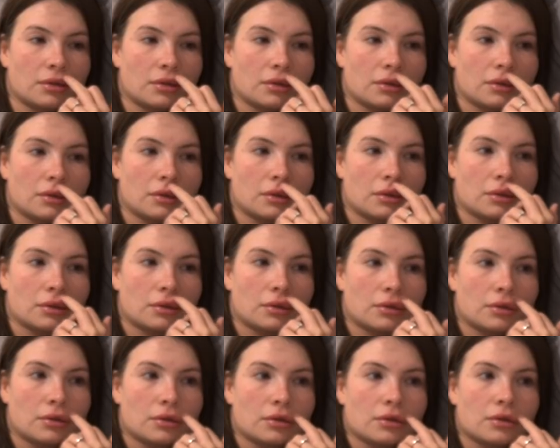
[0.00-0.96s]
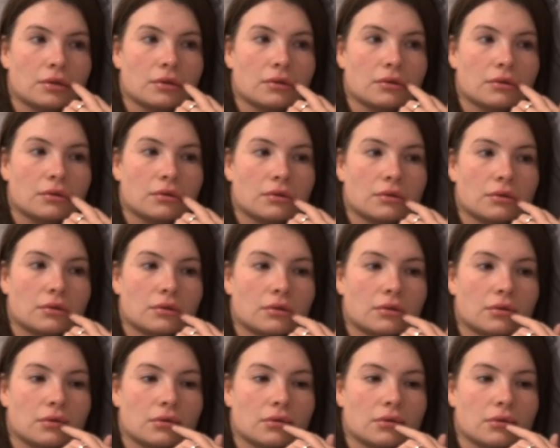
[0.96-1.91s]

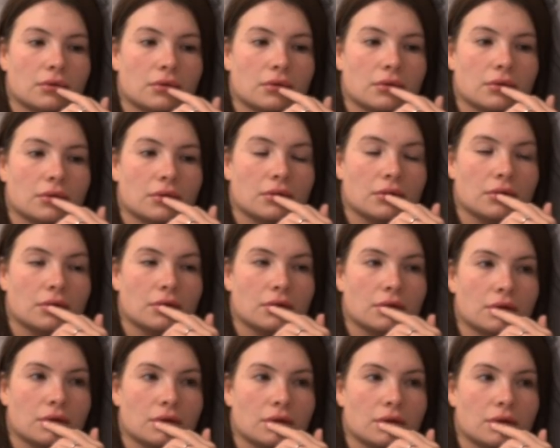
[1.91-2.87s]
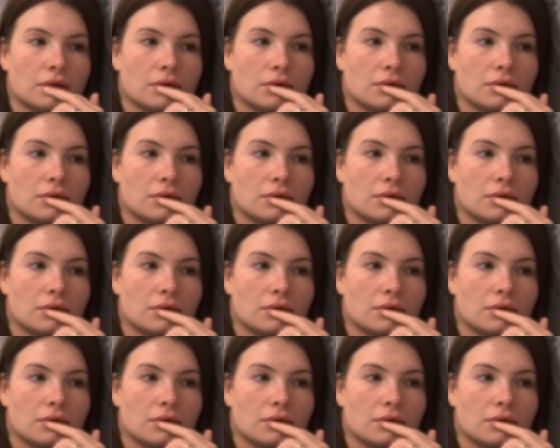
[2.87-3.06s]
The person shown says nothing.